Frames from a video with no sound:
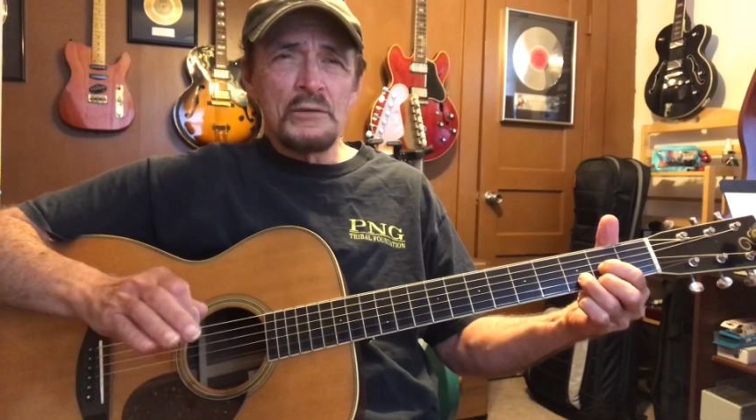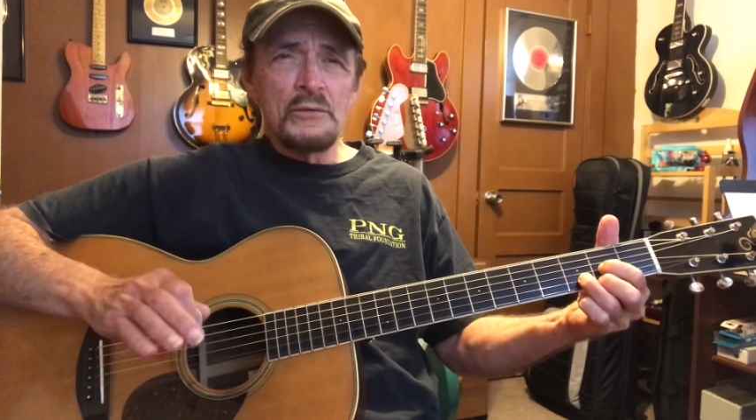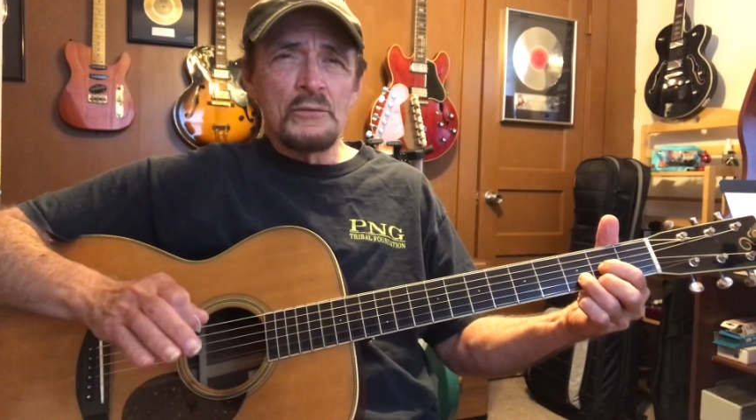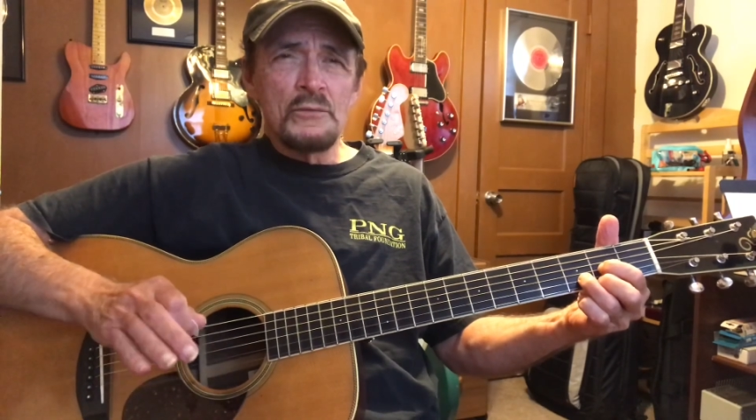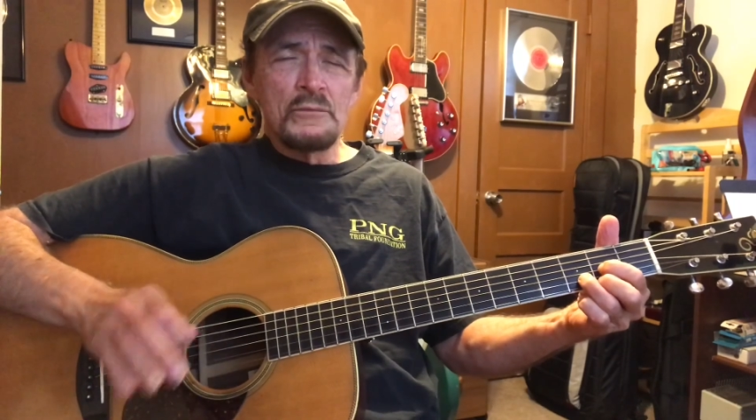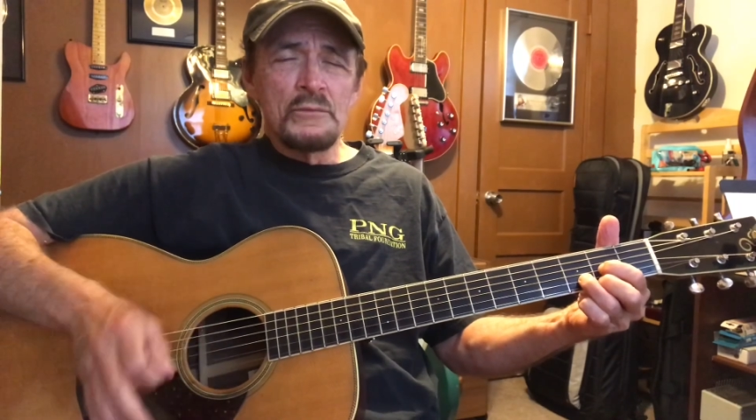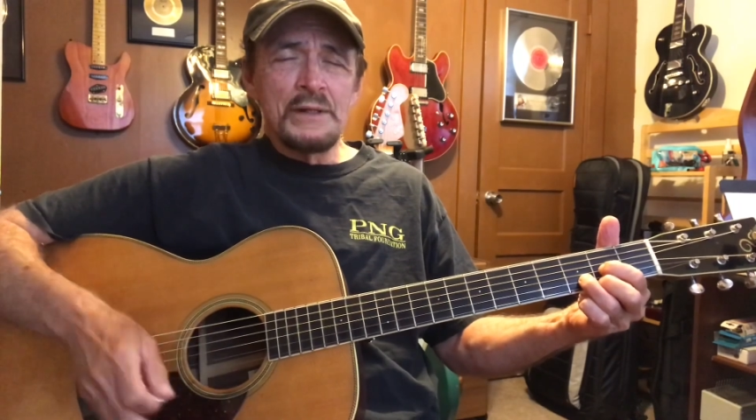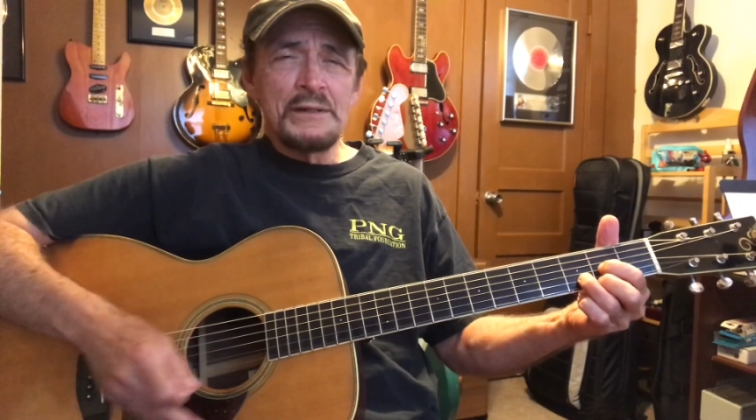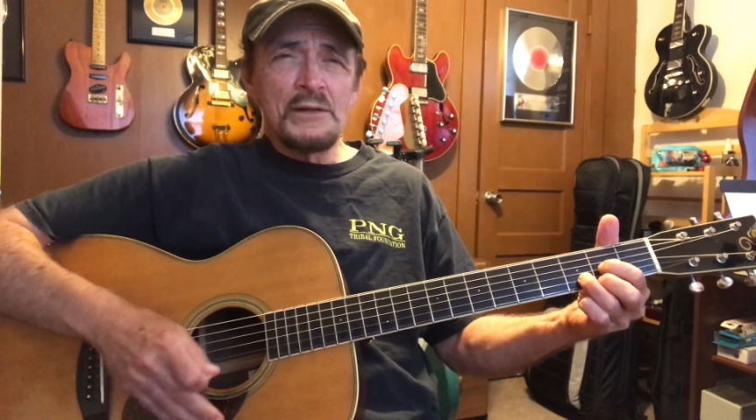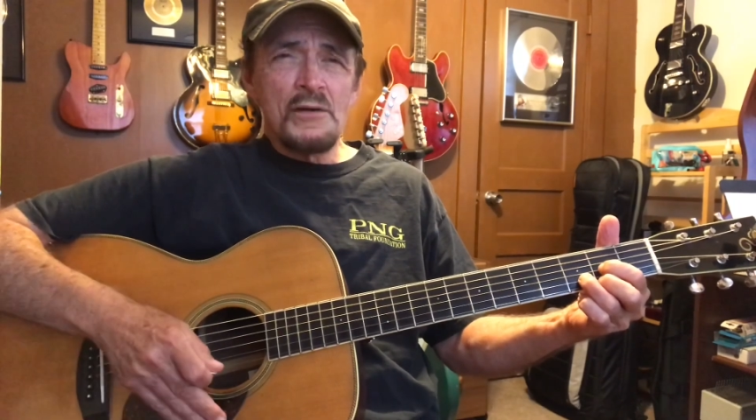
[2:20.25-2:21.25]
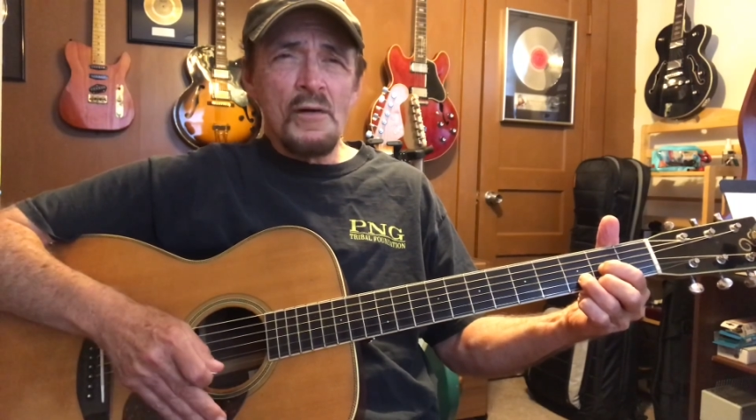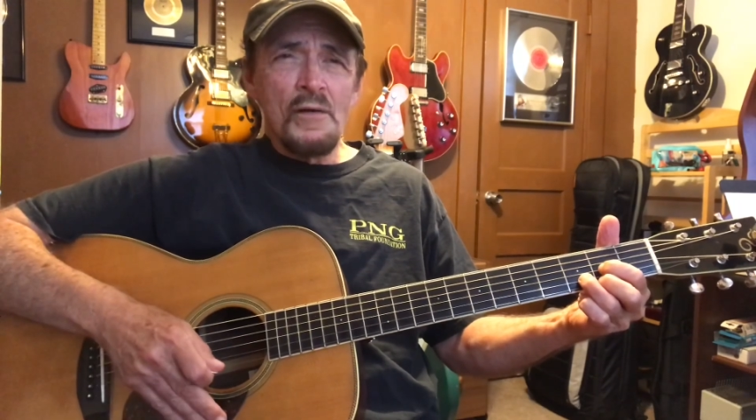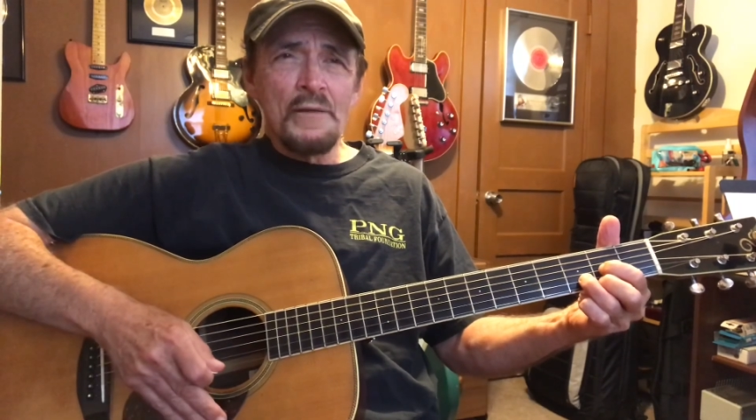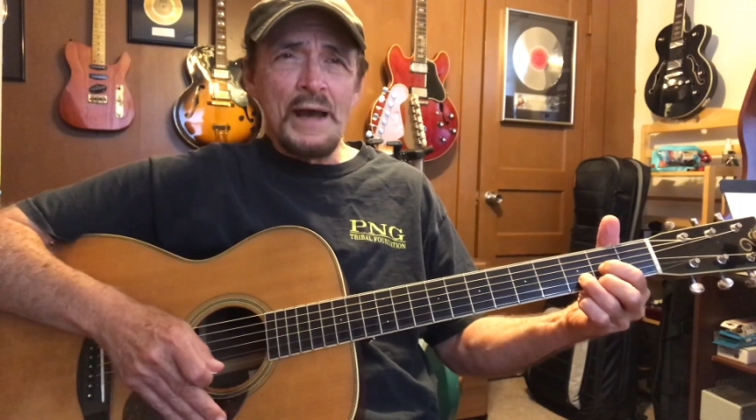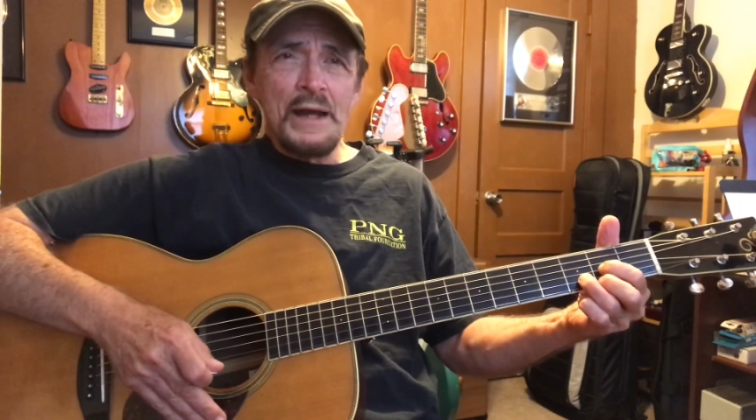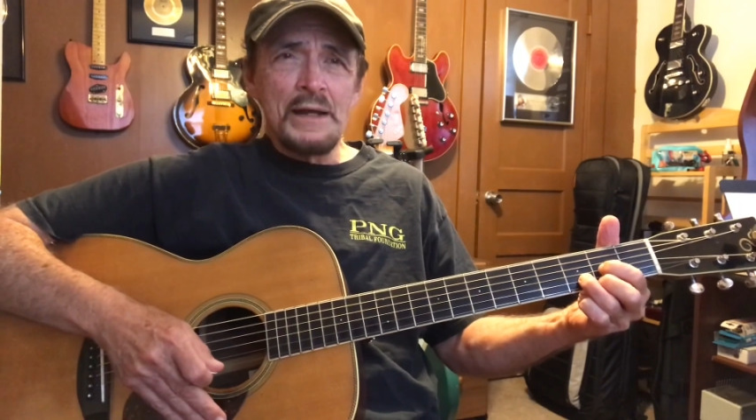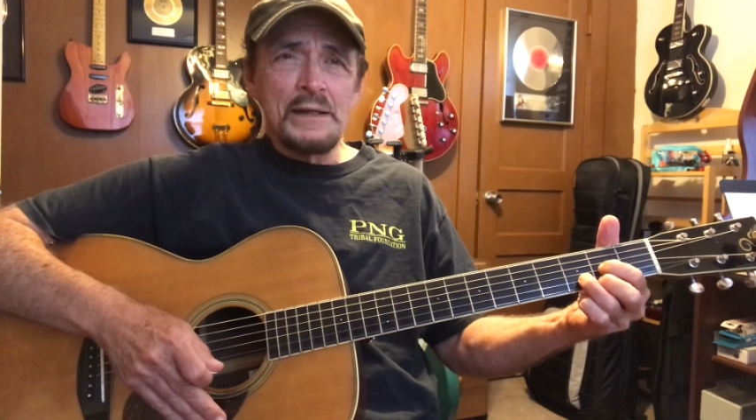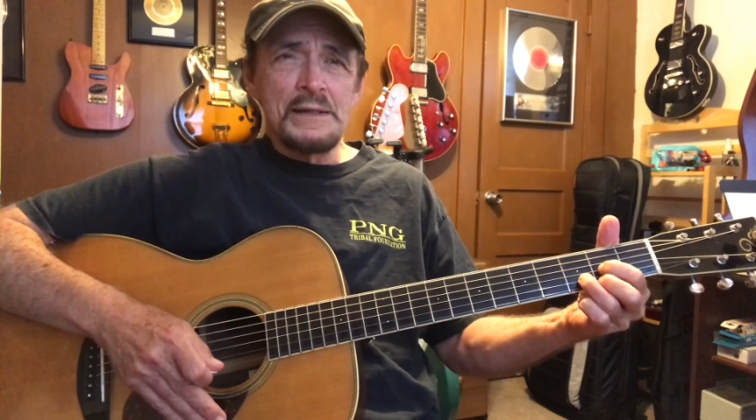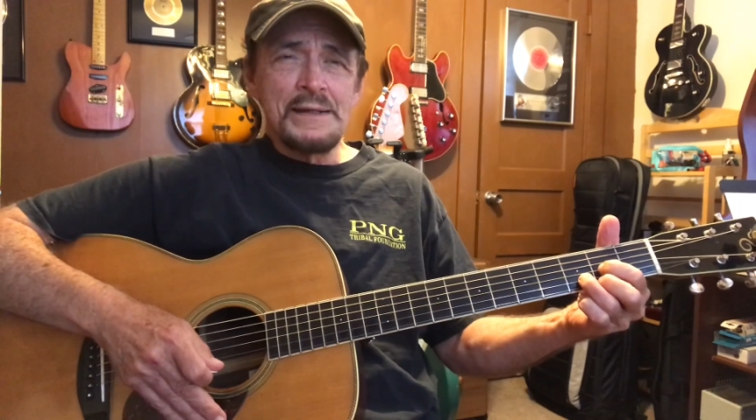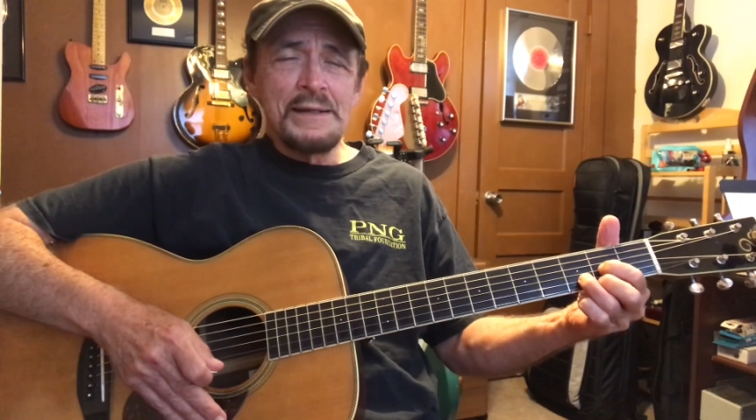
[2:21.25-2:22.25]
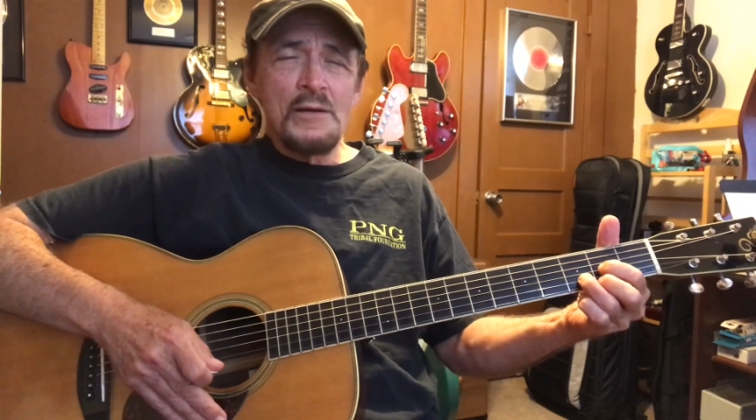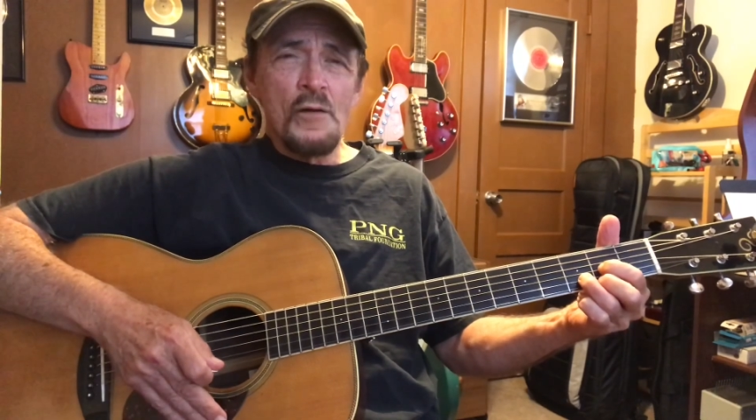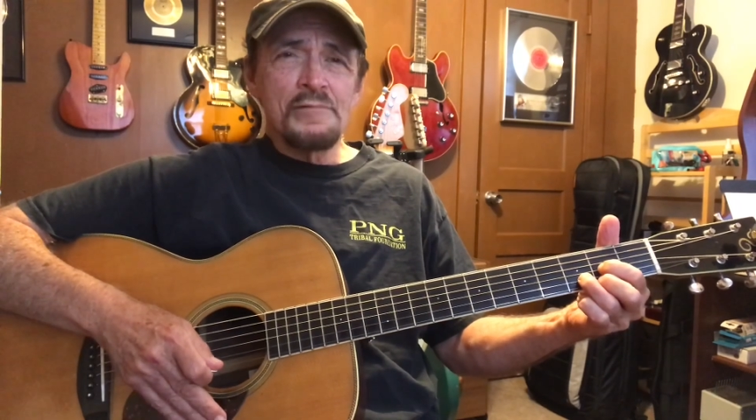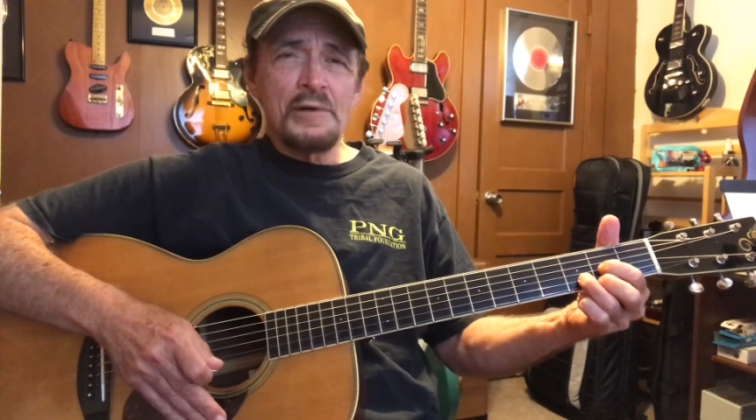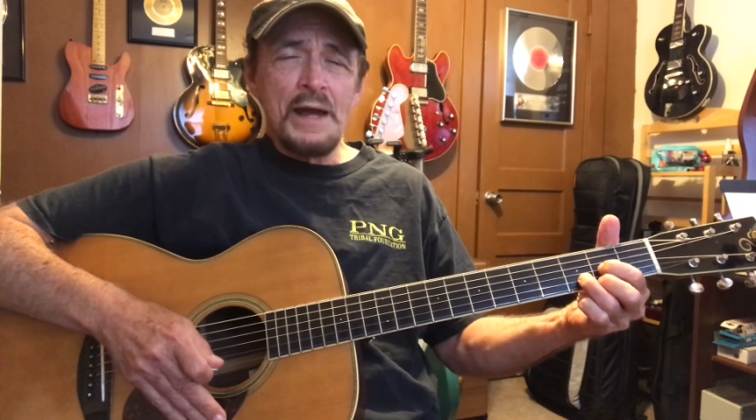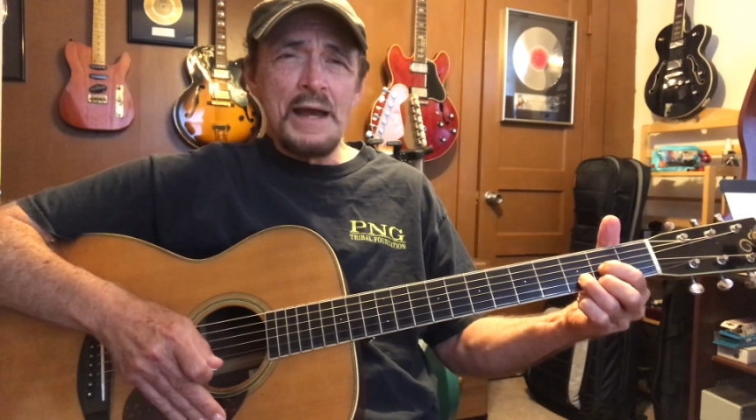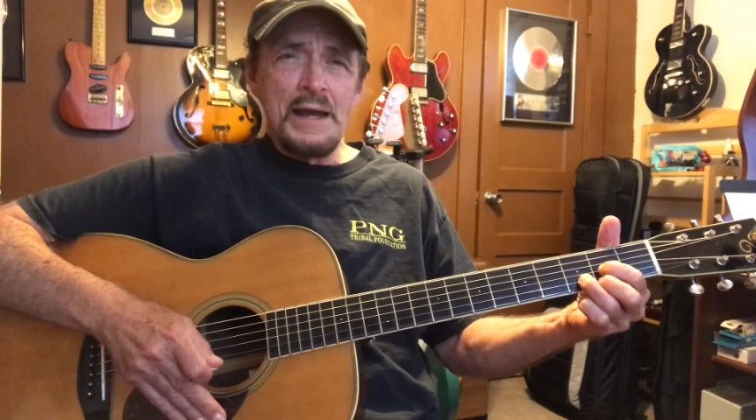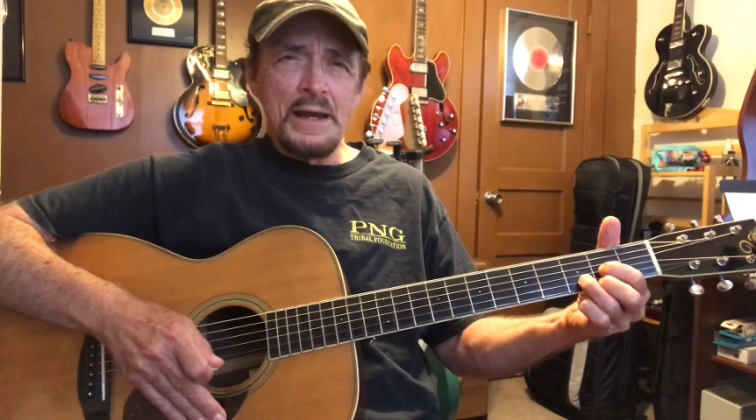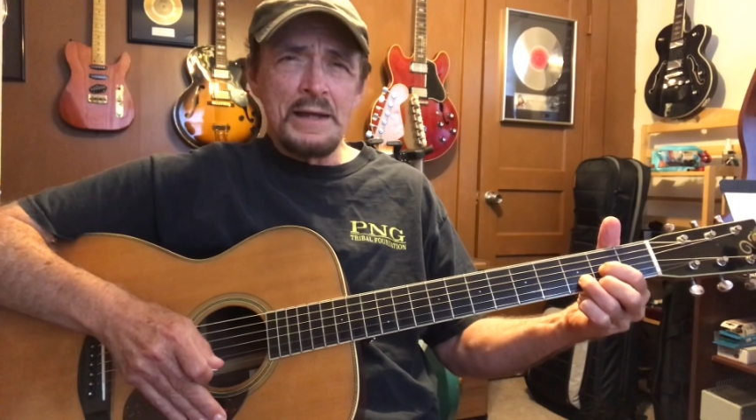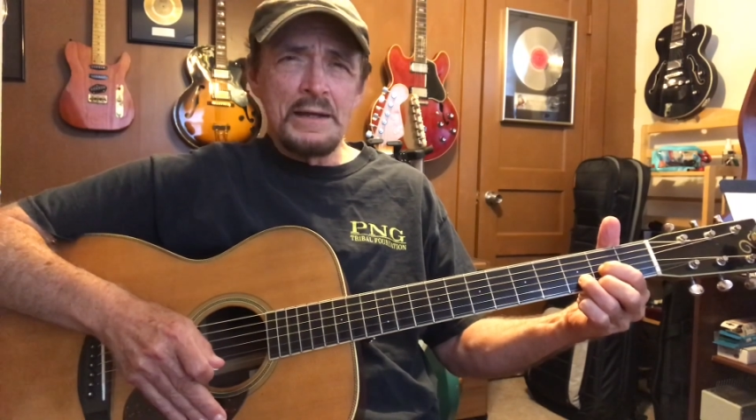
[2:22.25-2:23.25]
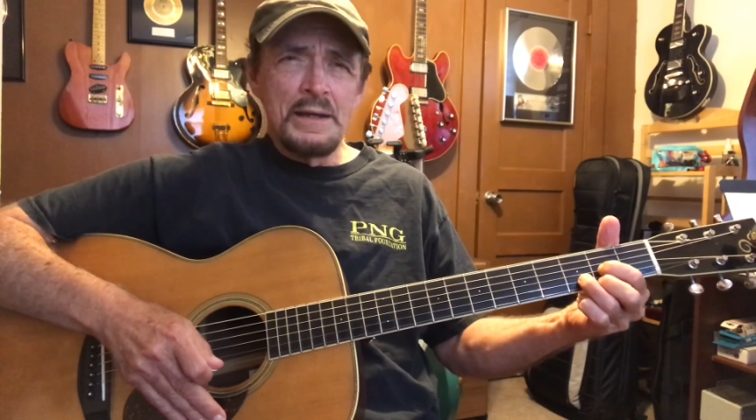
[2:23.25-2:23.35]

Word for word: you need to call that a D over A,